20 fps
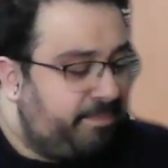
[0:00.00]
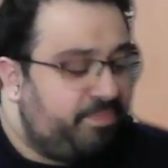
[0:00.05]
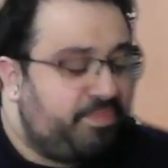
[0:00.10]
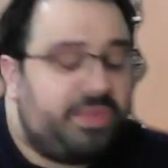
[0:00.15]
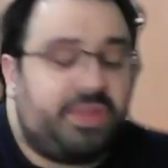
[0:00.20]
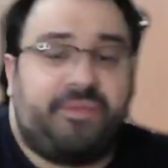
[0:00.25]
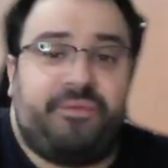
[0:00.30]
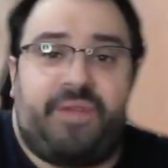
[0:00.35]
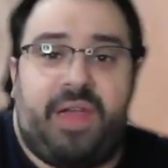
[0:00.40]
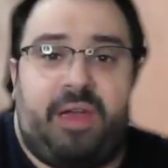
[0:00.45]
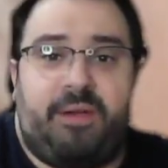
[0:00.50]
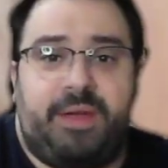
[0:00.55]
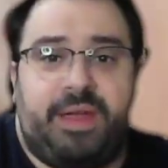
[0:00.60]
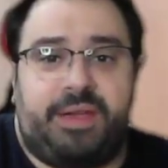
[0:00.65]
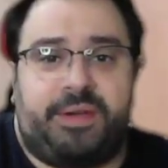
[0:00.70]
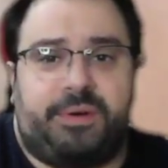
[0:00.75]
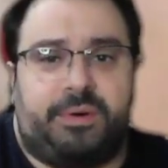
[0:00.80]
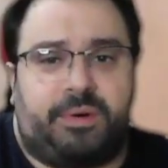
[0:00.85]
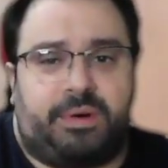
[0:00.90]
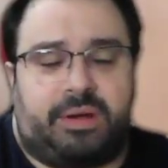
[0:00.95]
Very
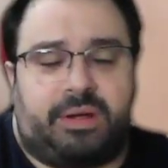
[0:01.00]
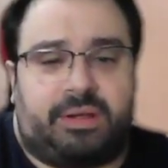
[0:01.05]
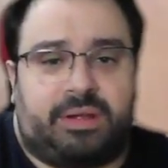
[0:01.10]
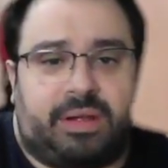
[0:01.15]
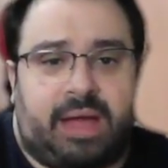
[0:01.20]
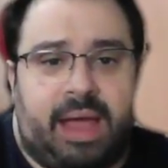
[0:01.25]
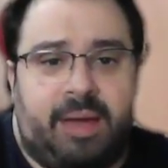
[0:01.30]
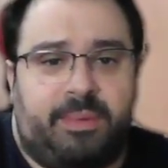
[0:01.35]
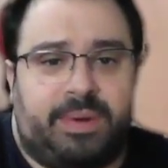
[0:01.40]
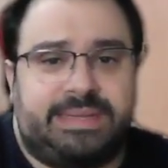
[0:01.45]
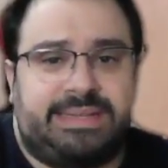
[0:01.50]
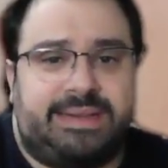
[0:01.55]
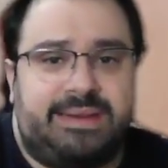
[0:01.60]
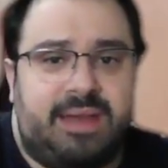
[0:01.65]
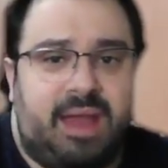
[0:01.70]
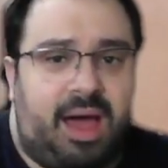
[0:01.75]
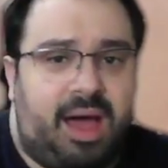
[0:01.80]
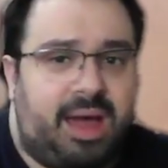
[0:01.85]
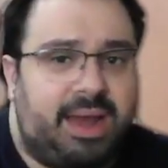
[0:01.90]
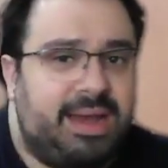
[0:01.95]
cool. I was
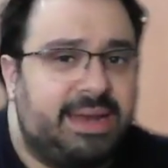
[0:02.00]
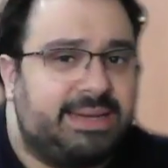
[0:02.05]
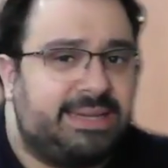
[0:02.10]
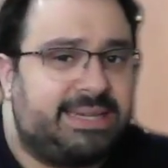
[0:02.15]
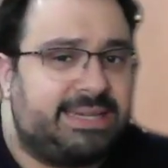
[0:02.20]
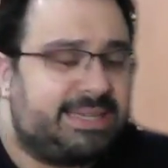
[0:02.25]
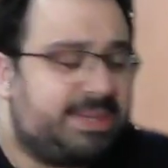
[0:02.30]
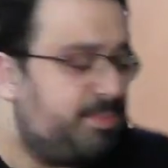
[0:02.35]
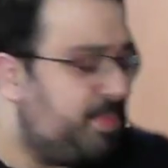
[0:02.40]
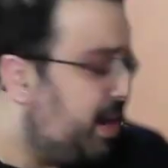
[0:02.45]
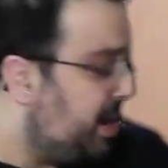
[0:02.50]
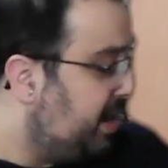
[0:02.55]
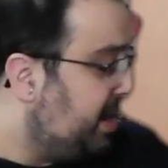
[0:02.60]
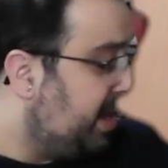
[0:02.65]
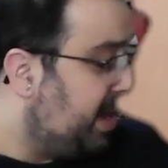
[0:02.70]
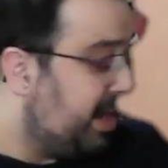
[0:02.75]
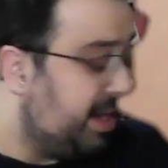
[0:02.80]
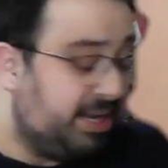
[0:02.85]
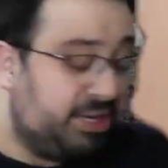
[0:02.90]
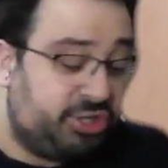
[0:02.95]
not anticipating
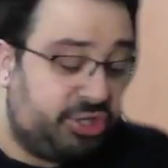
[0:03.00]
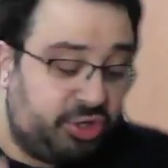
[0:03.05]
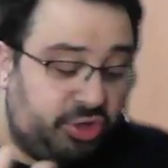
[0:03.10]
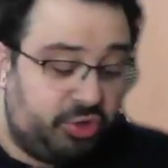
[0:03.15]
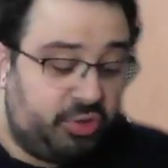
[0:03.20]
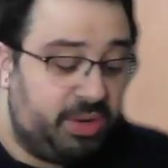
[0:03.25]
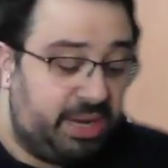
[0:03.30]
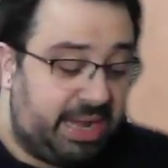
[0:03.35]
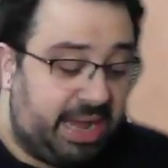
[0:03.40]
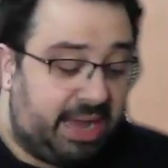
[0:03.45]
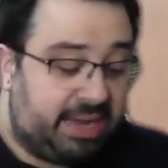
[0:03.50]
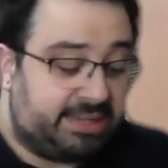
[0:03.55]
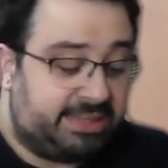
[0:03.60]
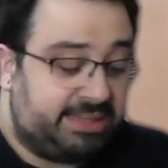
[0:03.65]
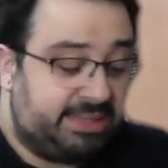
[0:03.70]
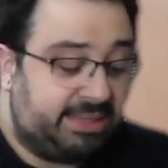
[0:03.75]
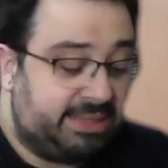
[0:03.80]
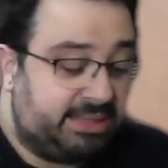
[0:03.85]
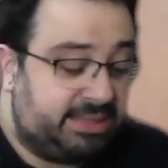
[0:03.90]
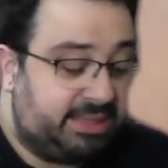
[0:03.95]
getting 2
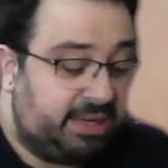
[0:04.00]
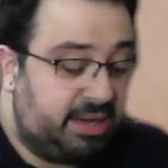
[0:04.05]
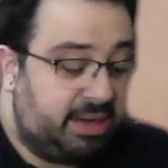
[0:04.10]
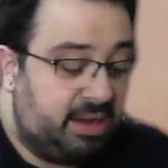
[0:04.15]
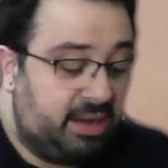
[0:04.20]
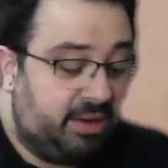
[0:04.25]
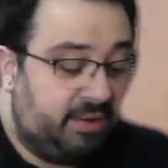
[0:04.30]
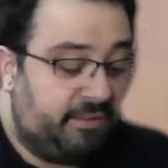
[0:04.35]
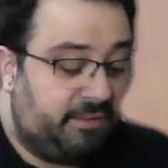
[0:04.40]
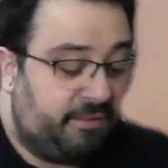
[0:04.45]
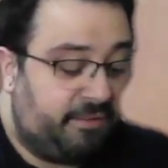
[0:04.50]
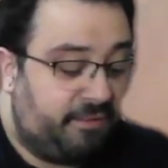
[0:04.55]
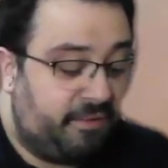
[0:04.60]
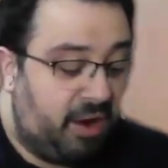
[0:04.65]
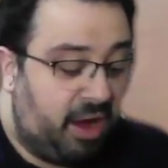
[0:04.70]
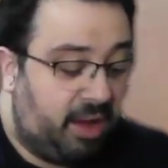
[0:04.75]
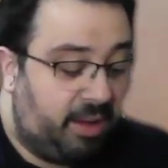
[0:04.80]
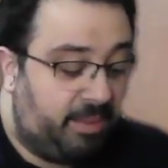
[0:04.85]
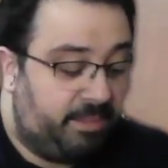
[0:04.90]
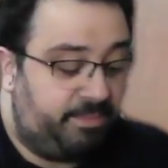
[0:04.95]
EXs
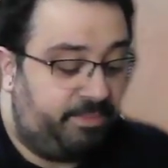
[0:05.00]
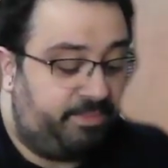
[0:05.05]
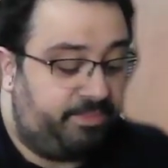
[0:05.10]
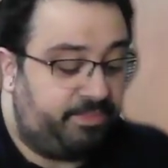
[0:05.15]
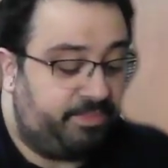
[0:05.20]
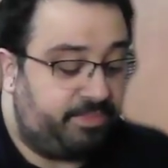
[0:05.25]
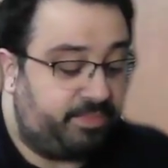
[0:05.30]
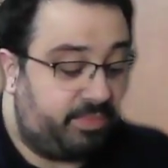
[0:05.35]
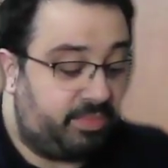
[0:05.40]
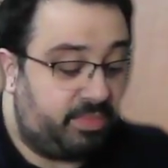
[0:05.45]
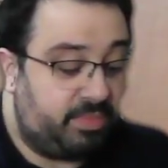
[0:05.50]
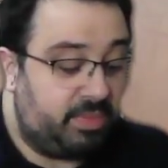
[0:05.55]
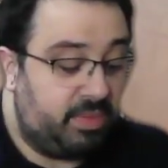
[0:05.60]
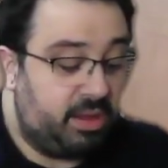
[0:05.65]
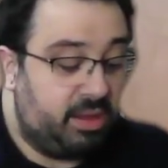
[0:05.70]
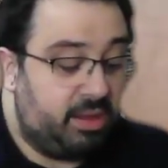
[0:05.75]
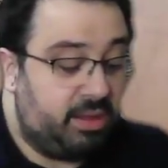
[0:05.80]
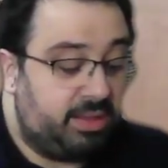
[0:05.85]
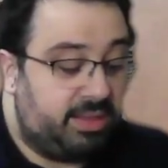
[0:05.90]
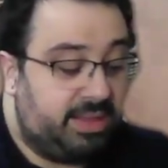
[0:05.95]
from
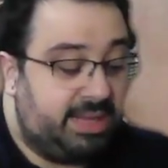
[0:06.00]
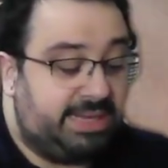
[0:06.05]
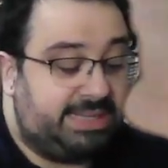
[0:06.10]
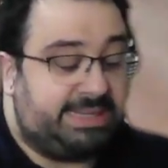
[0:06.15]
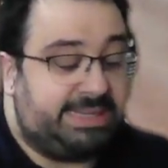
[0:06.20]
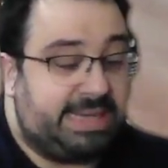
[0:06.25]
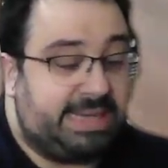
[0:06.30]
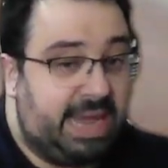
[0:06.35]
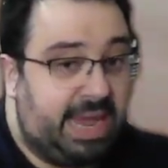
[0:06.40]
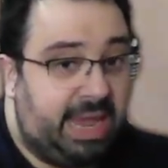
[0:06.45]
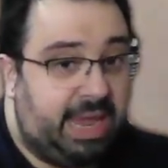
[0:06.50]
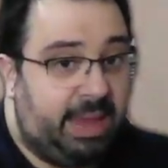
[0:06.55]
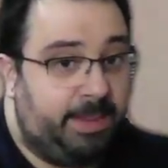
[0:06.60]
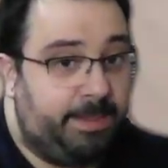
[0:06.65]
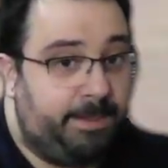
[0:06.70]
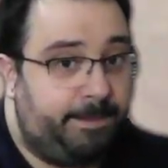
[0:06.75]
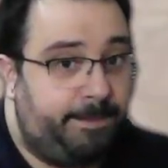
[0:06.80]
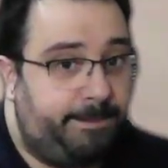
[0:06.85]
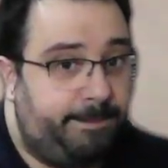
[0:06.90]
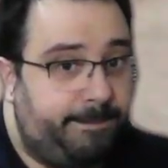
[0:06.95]
the
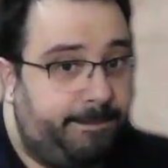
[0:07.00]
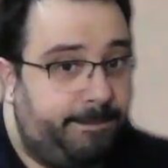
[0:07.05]
same